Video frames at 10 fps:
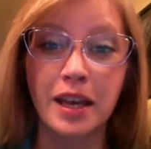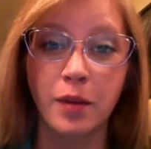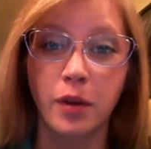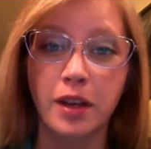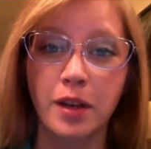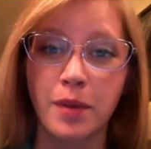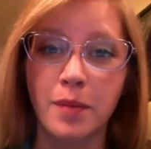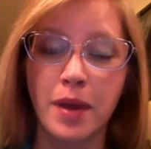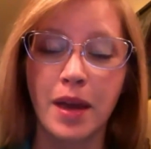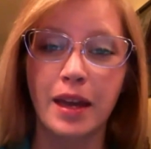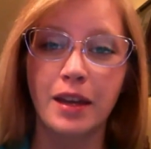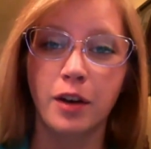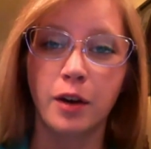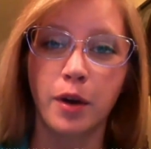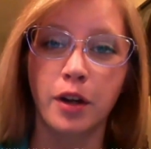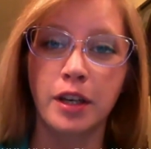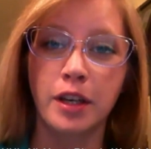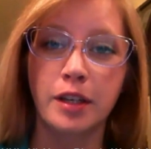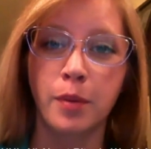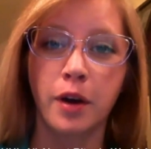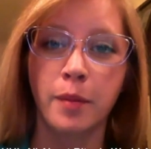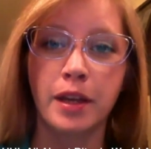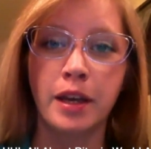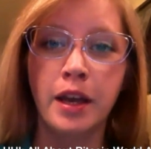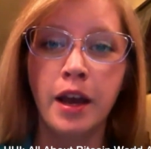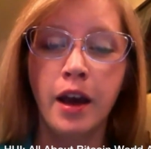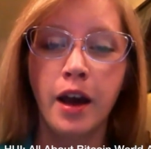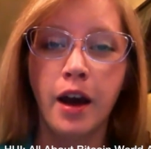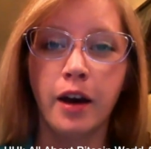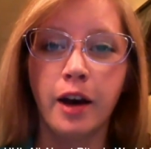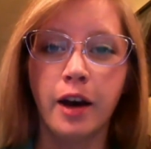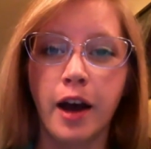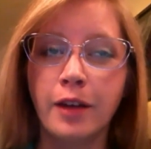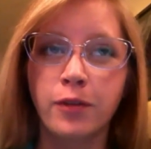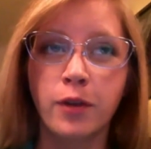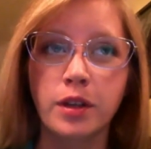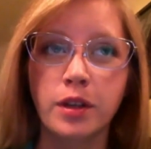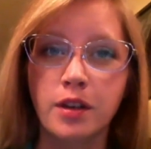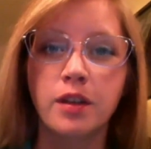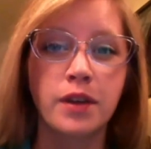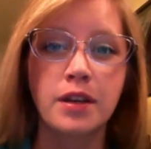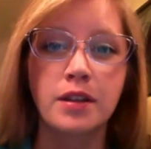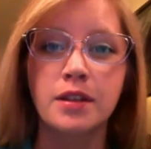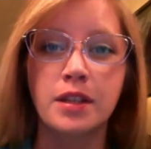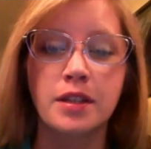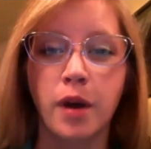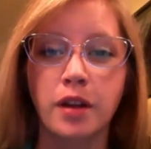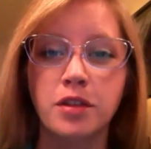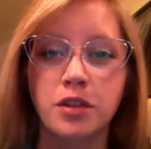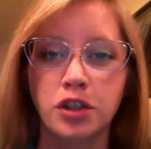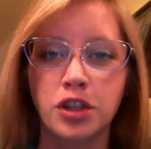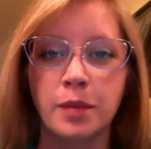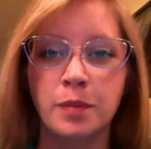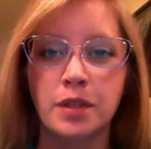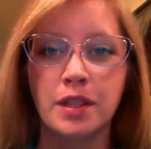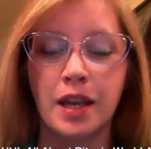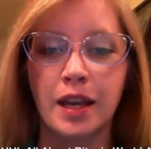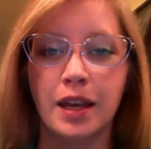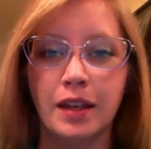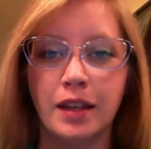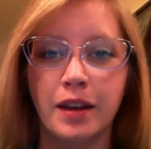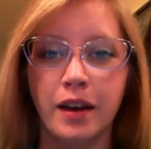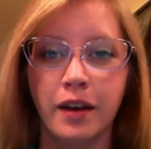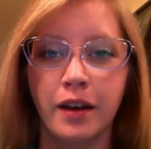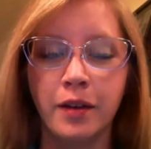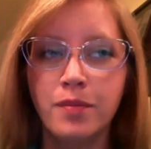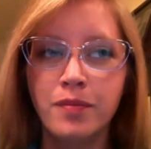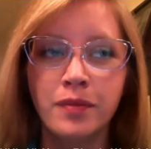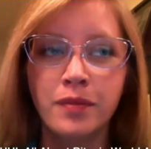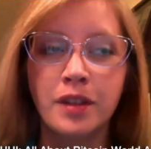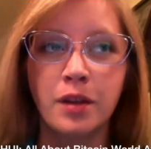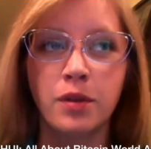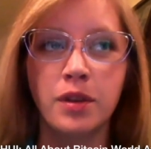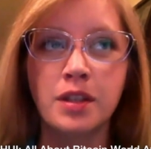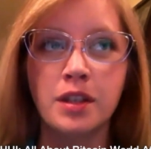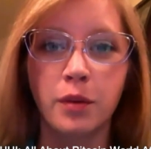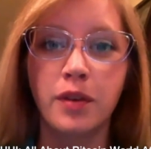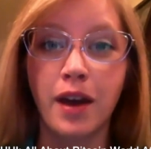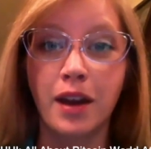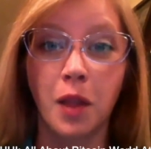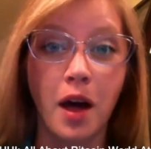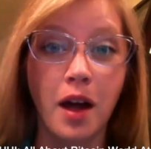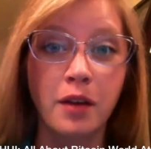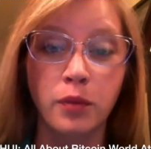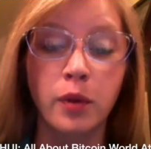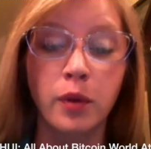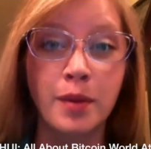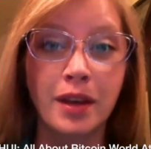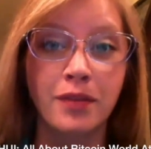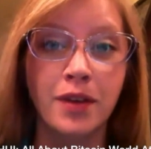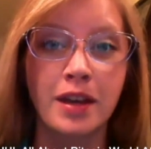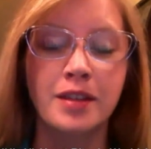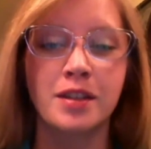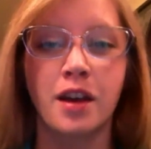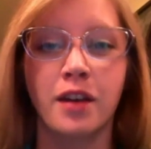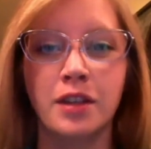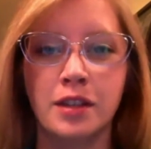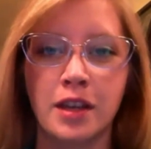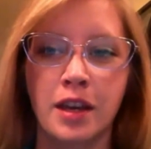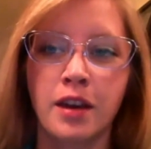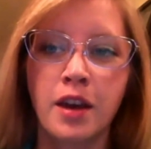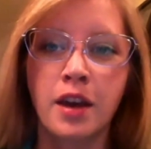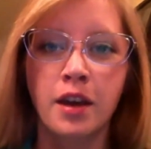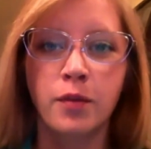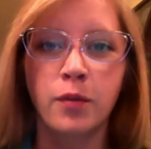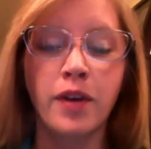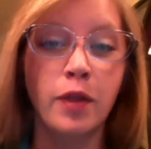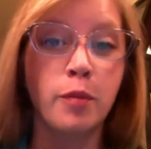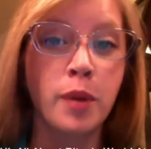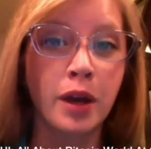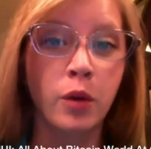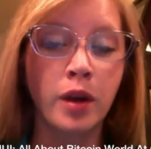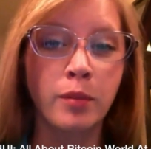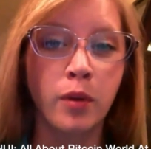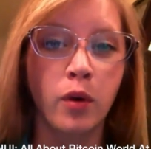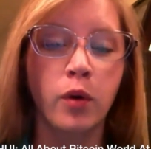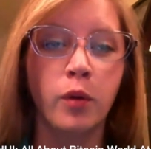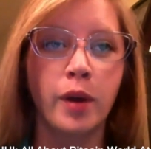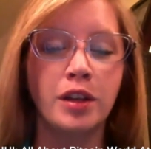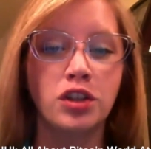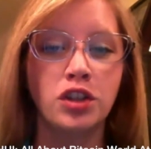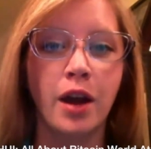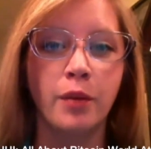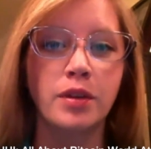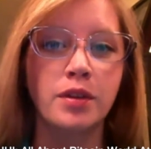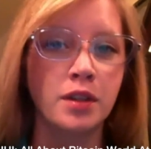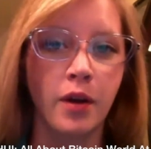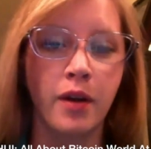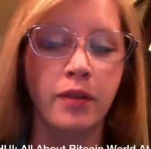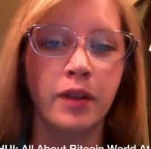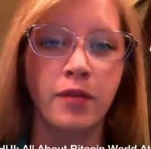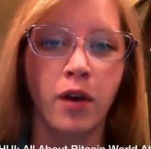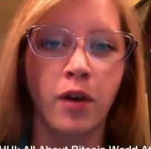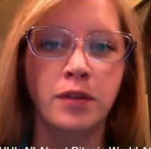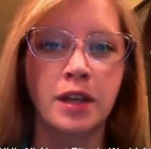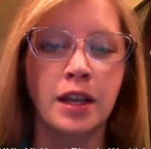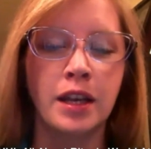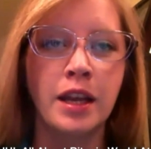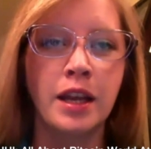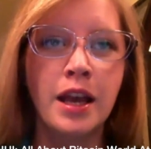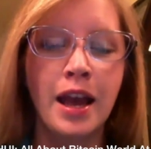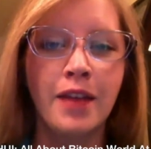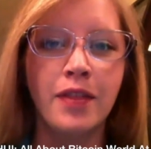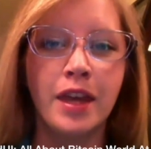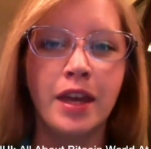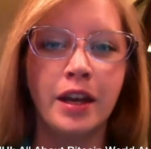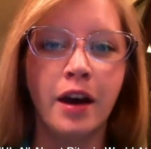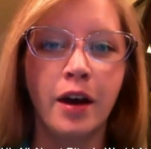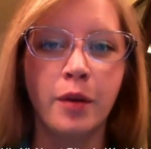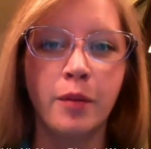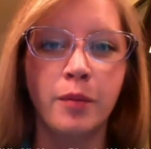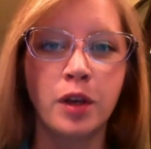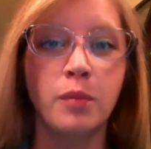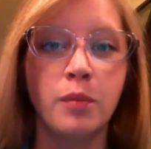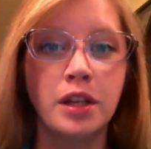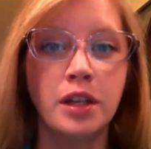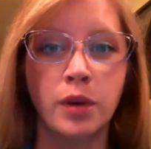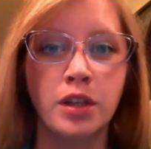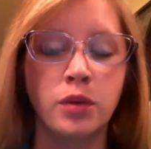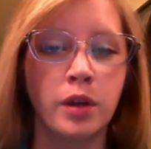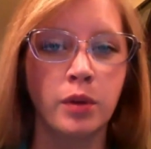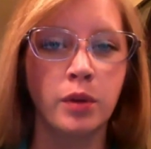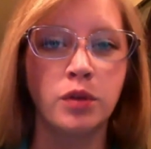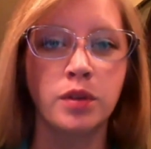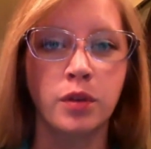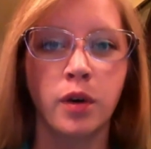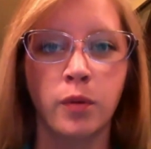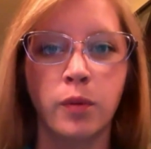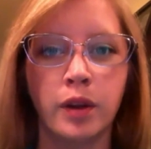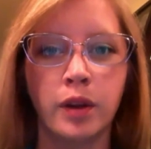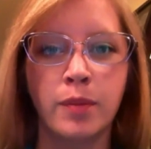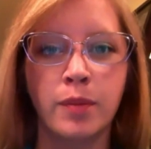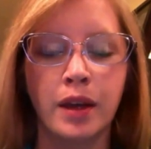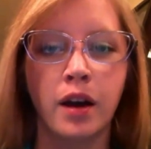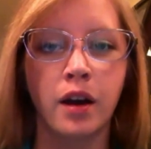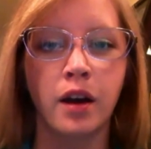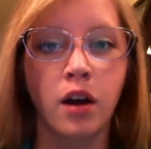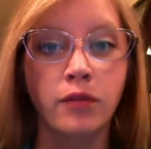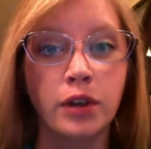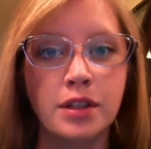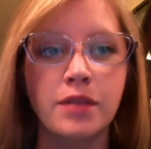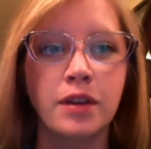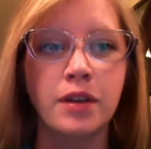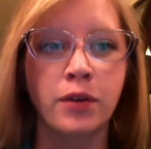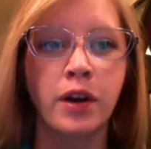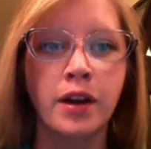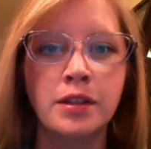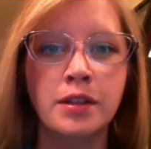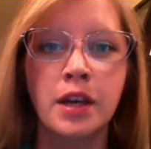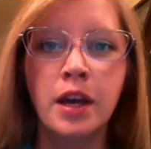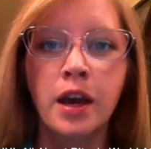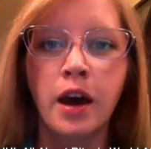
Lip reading: I work at BitPay in our marketing department. I focus on events and sponsorships, and this year we've had a lot of really big events. Obviously, we've had the Bitcoin Bowl, which I was heavily involved in, and then Money 2020, which was a really big conference event for us.